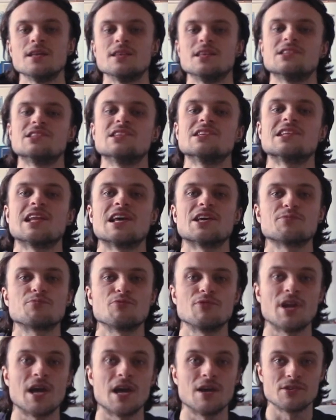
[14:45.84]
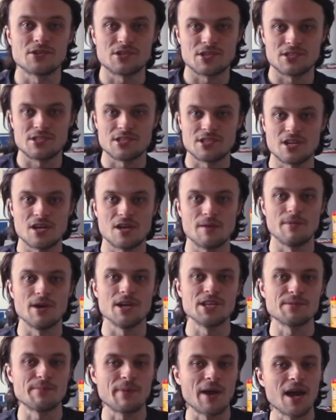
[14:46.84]
this is less pronounced as a
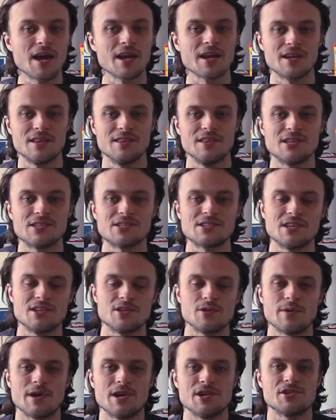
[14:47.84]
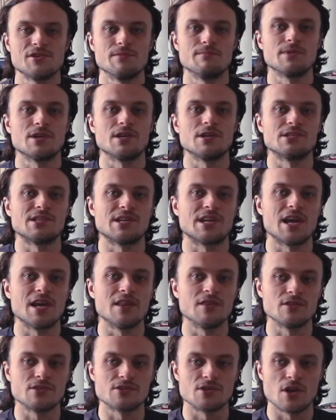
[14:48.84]
termite's back in this situation because
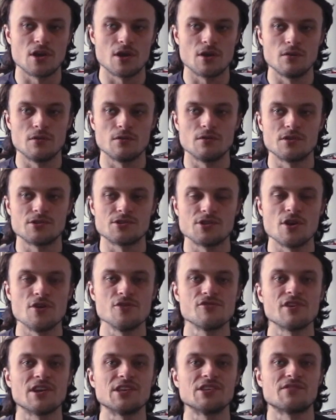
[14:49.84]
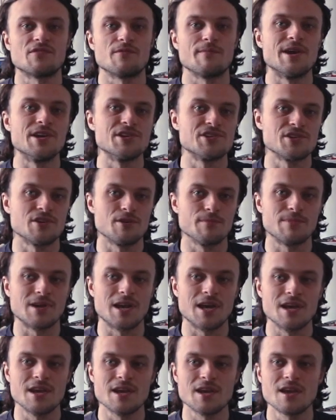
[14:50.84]
again there's no transformation at
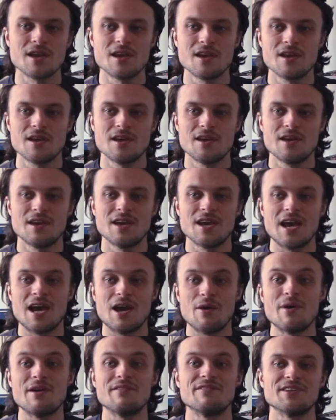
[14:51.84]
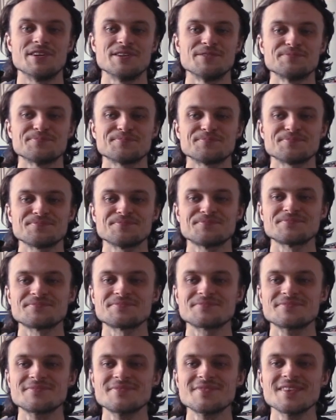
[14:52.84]
play. However,
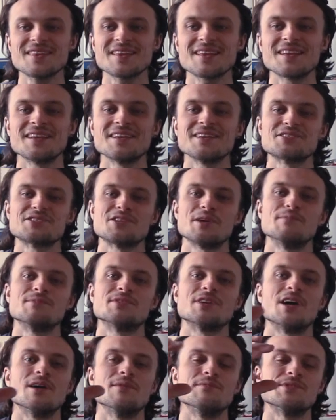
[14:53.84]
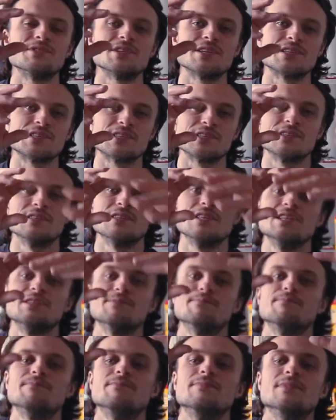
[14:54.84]
sometimes these
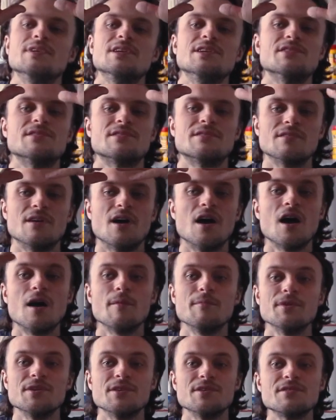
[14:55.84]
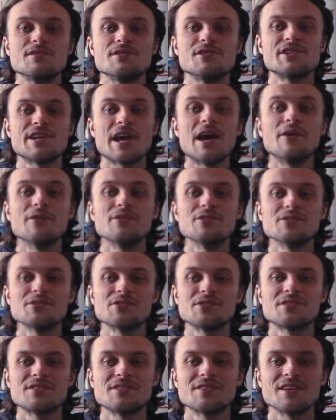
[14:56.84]
these armoured
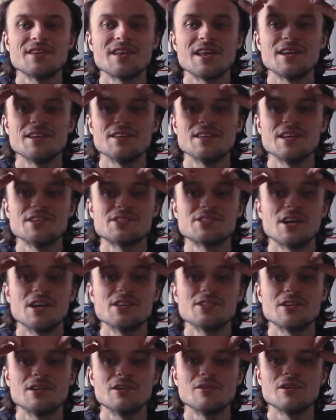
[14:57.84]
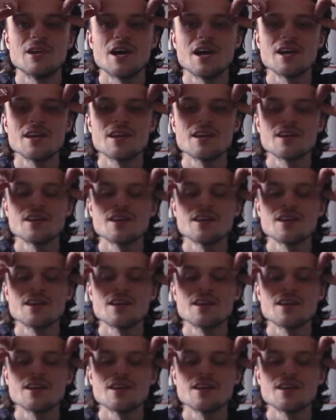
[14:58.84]
shells that they start to look like